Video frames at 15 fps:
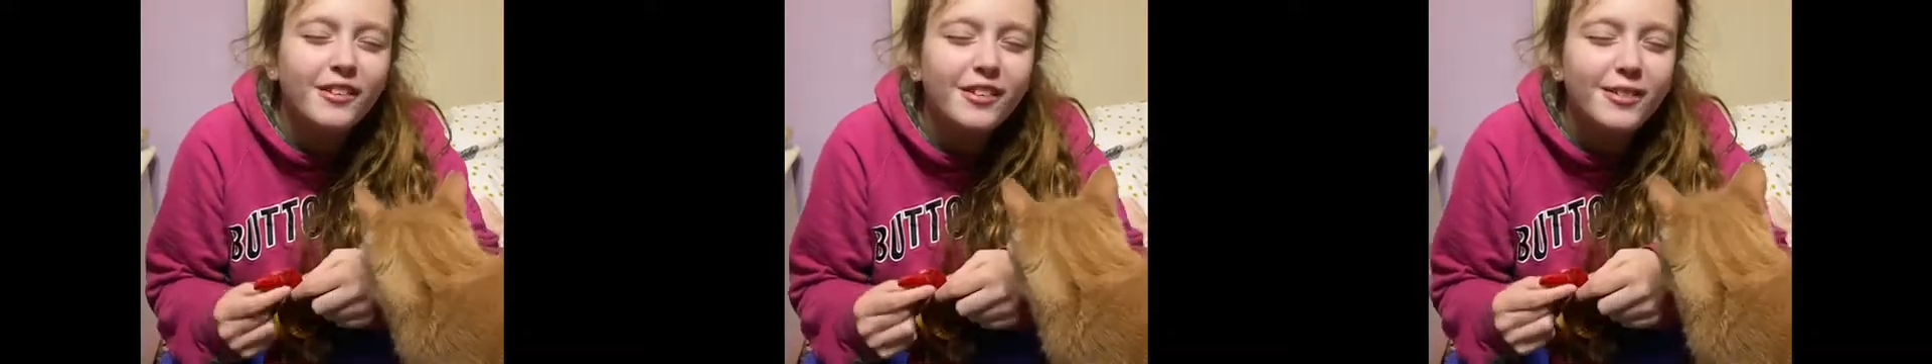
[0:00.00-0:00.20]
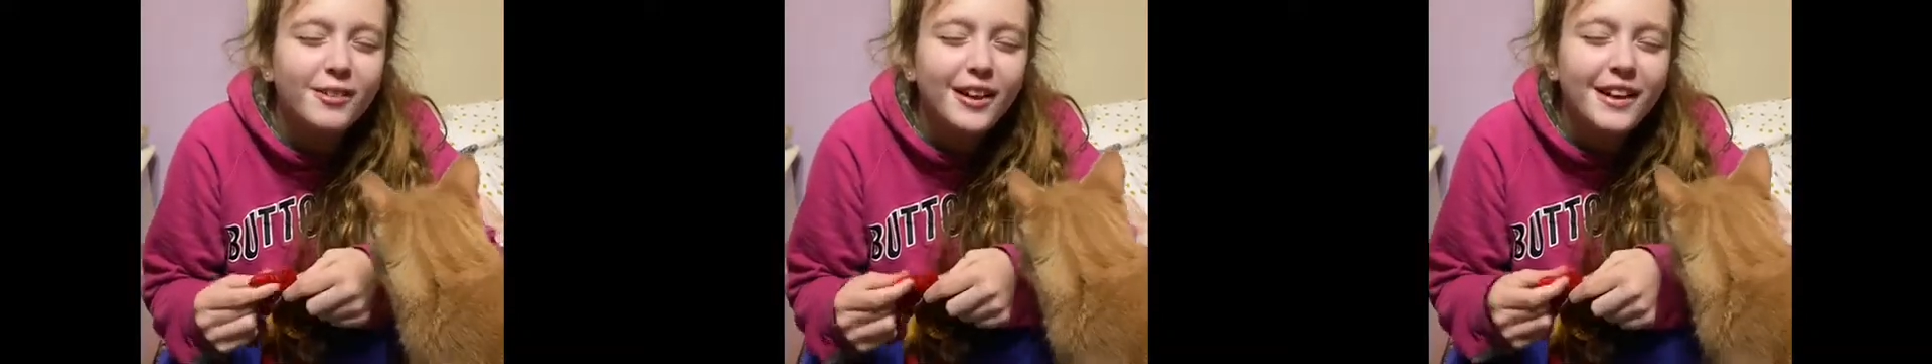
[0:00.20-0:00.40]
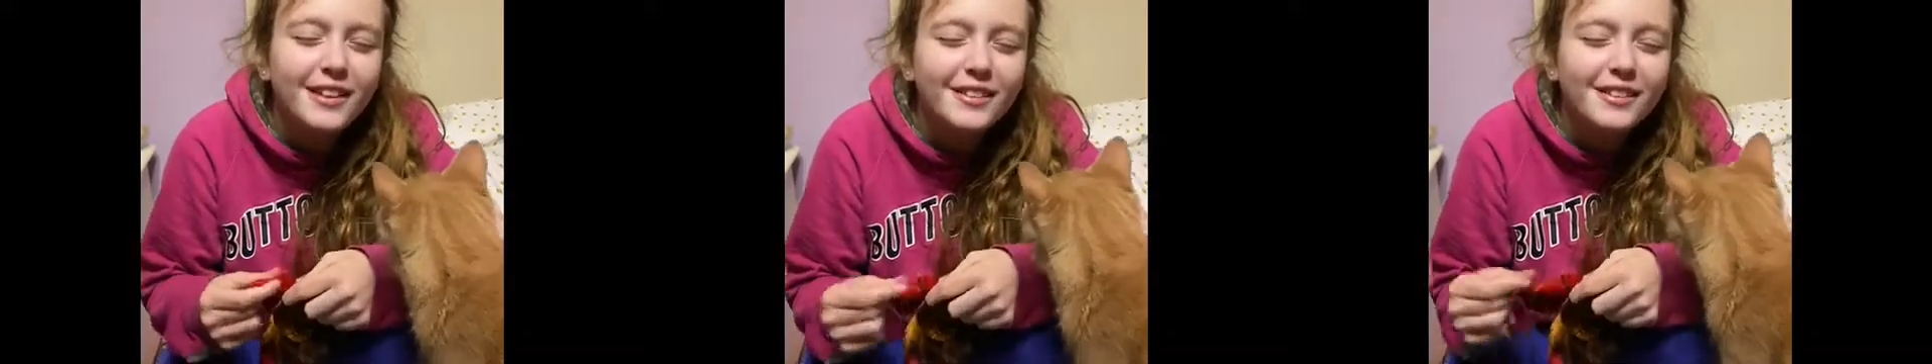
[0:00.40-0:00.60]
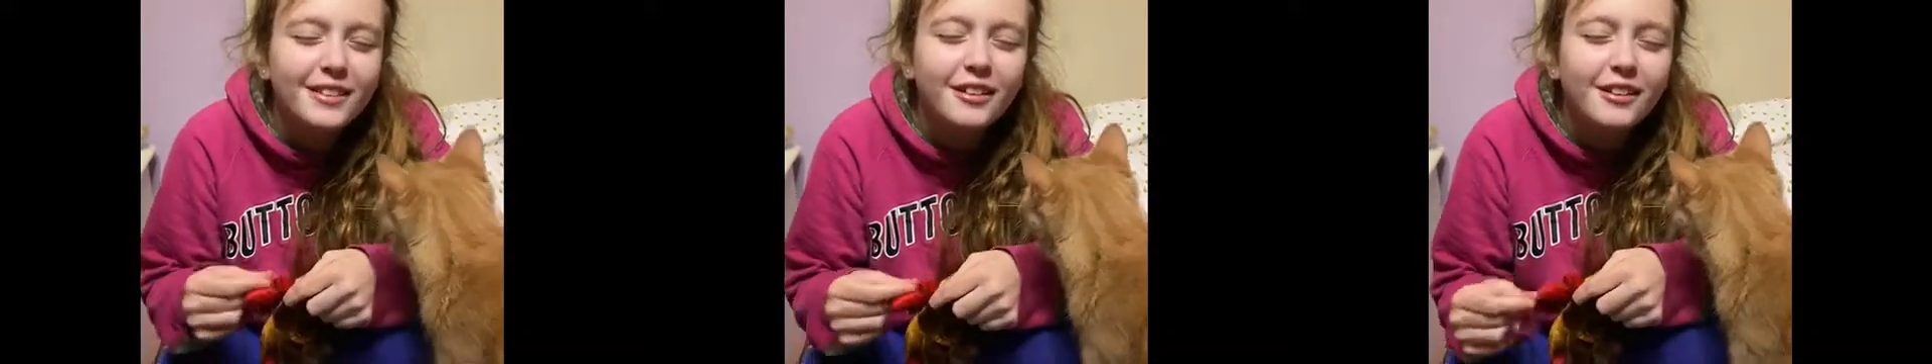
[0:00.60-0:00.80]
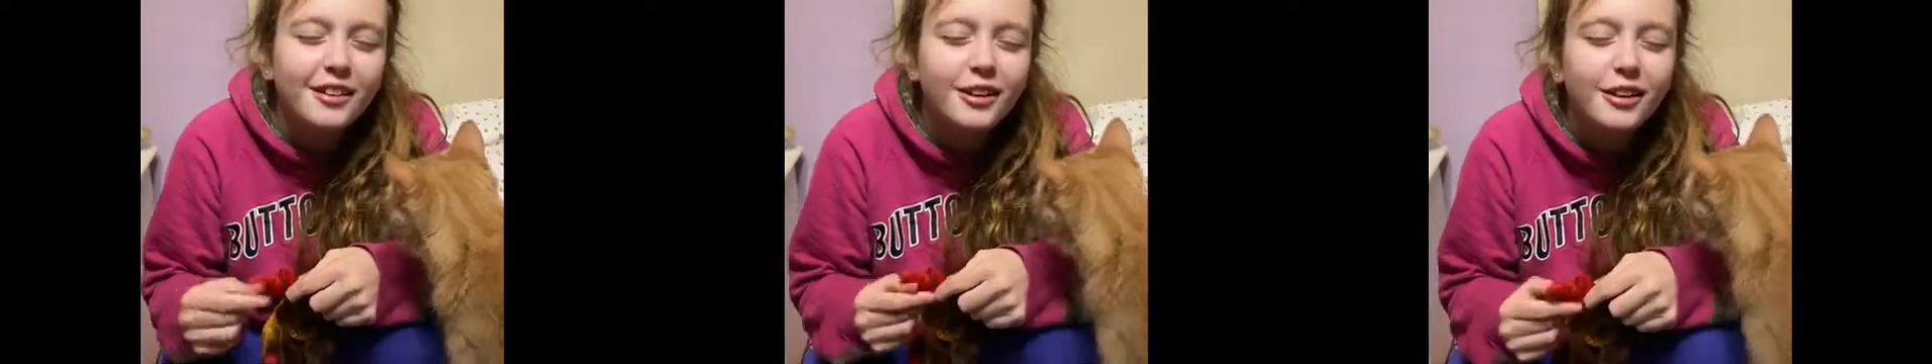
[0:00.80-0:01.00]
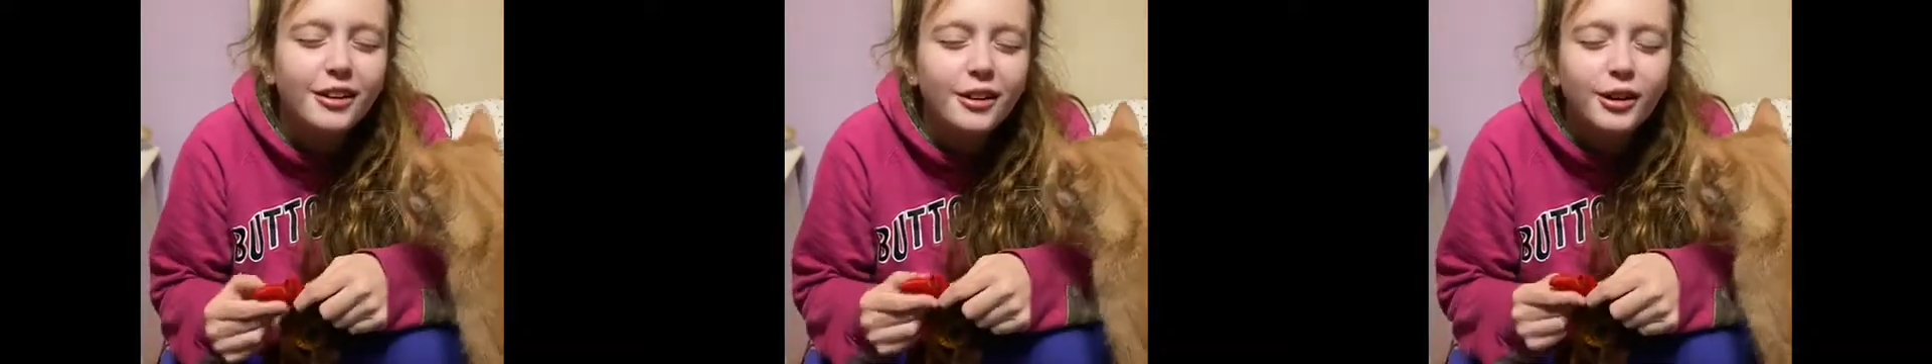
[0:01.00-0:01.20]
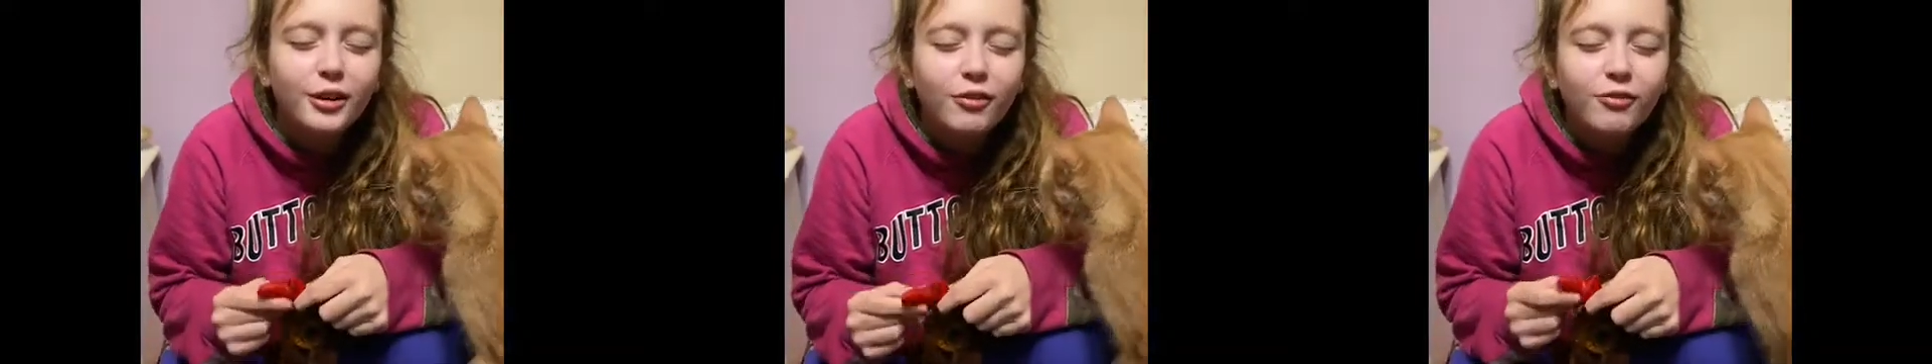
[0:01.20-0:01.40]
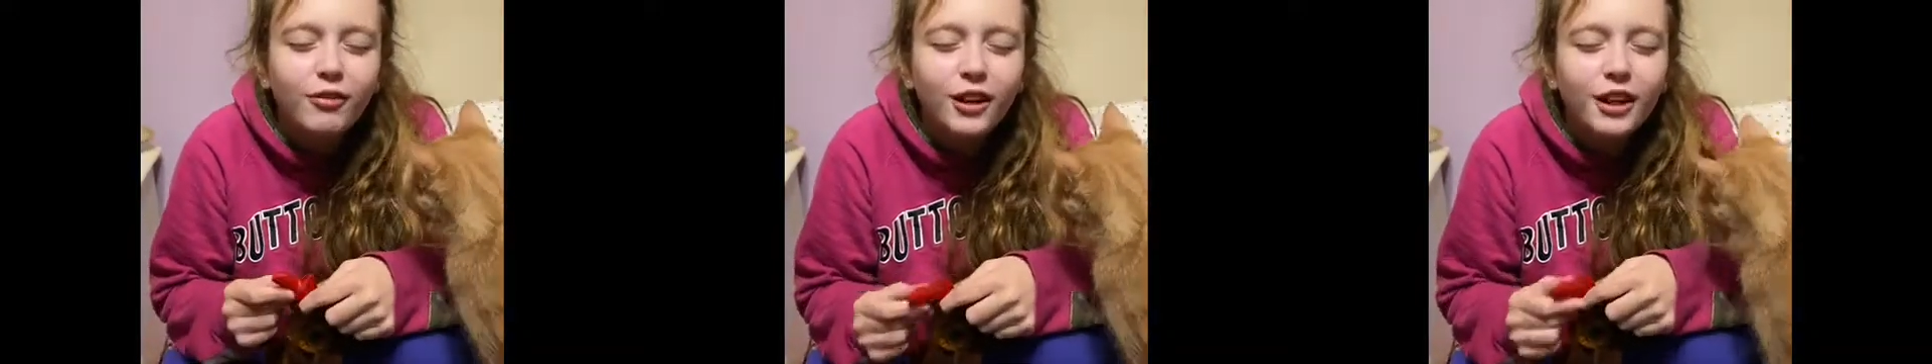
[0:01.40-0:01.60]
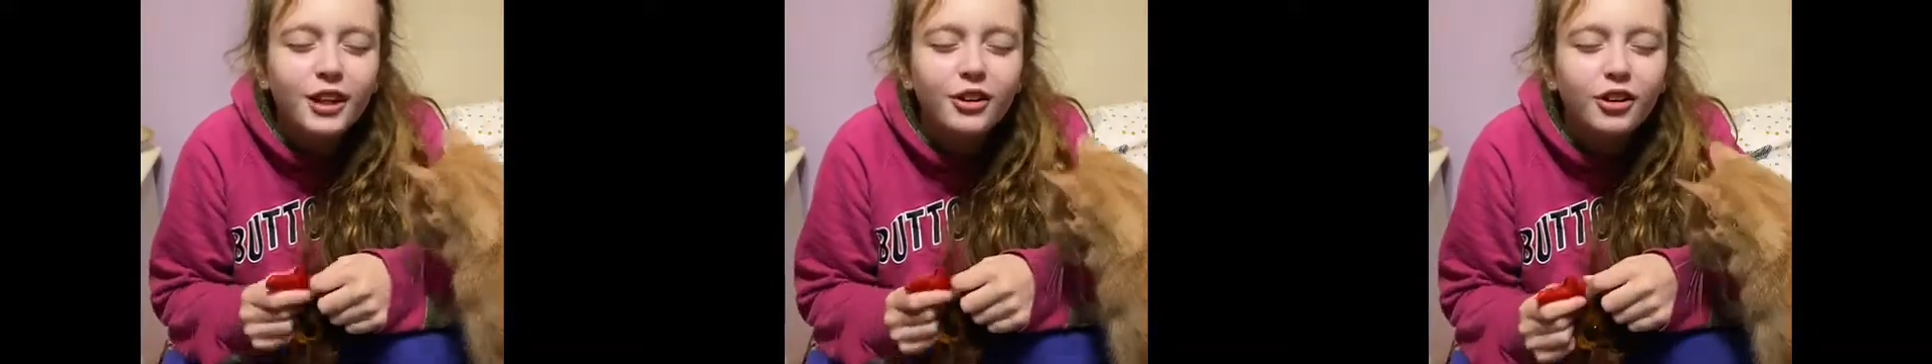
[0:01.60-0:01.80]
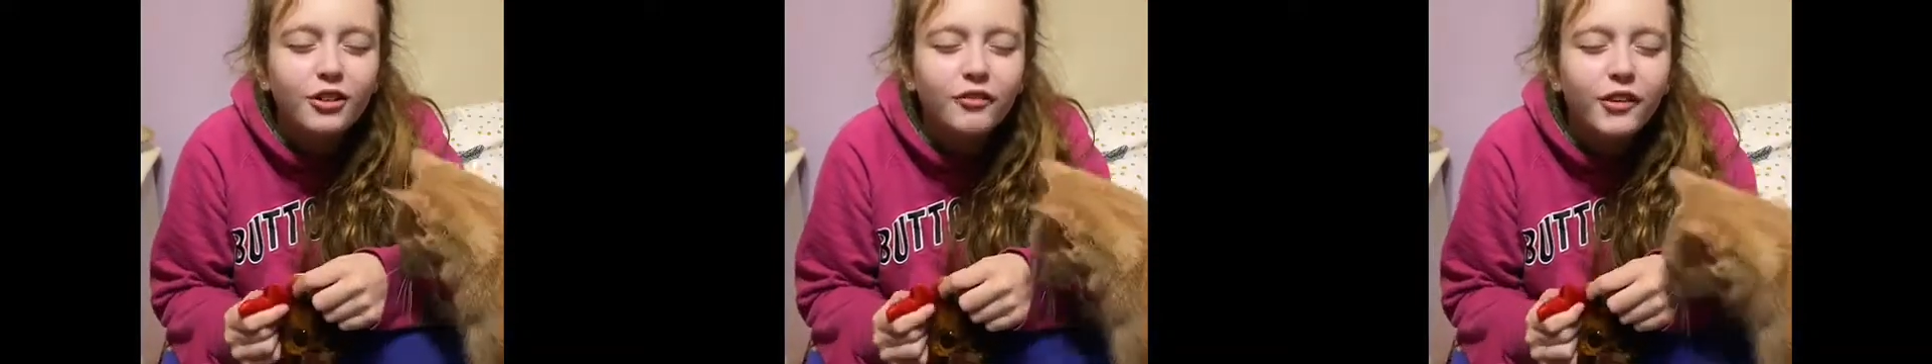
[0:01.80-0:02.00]
This one has the
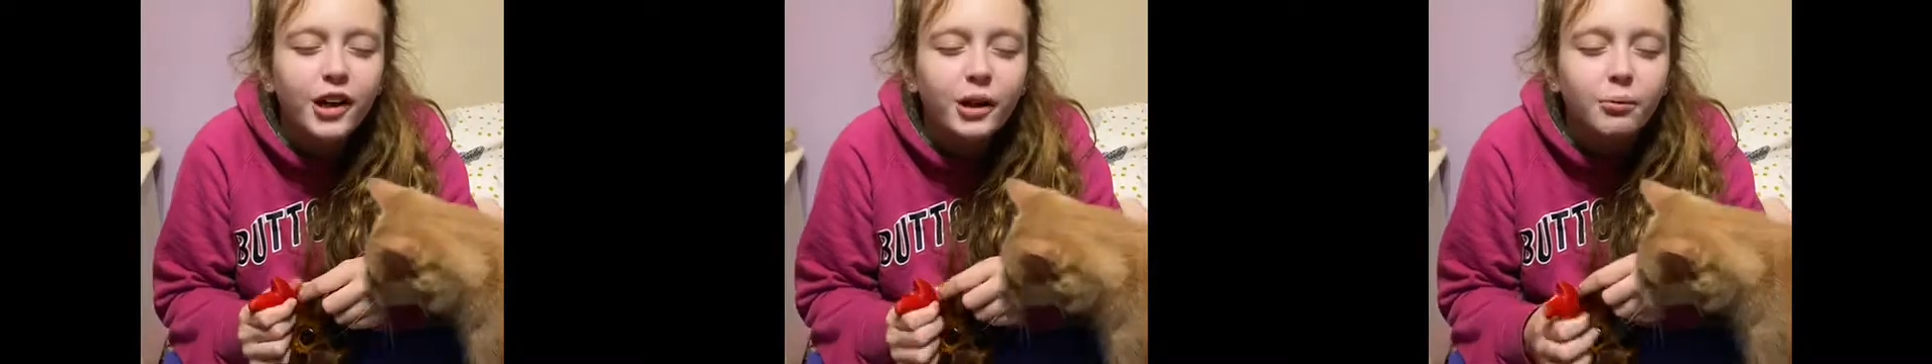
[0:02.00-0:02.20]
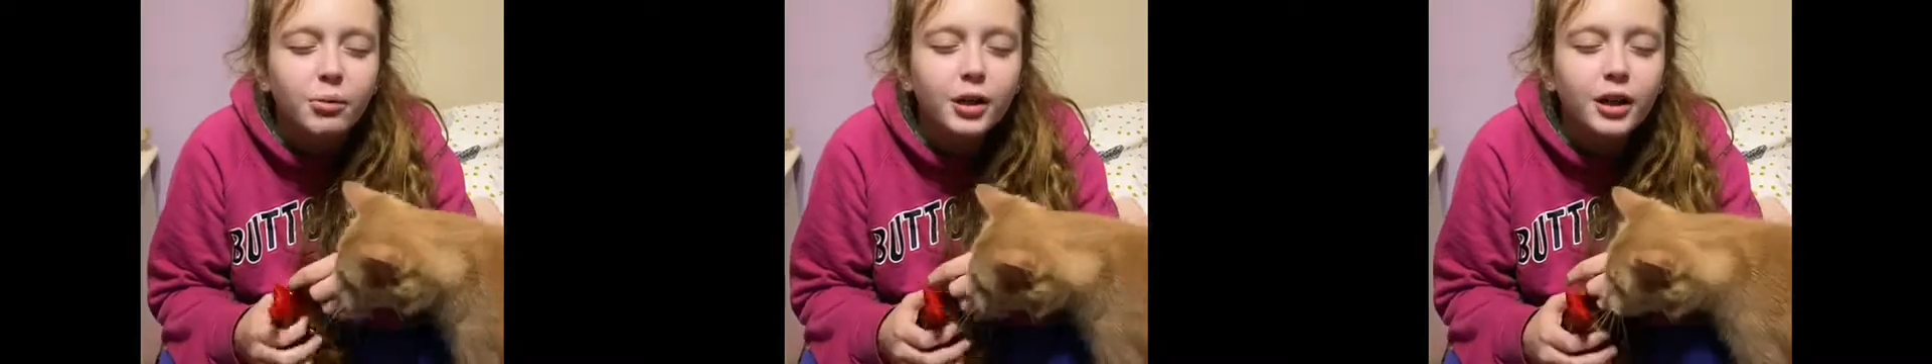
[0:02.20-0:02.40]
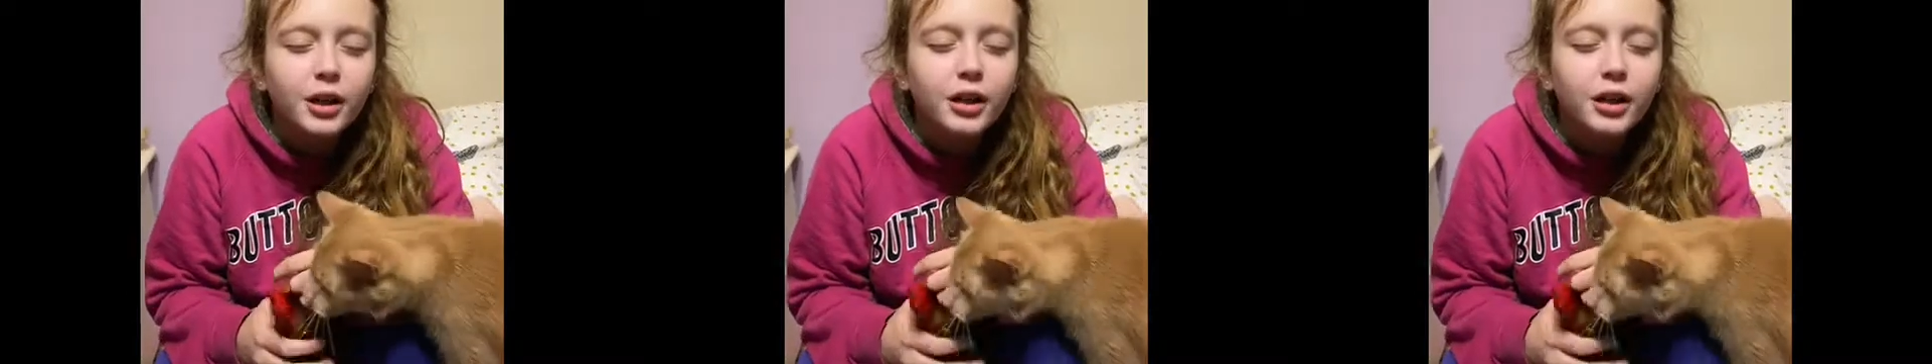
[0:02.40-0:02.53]
regular fabric.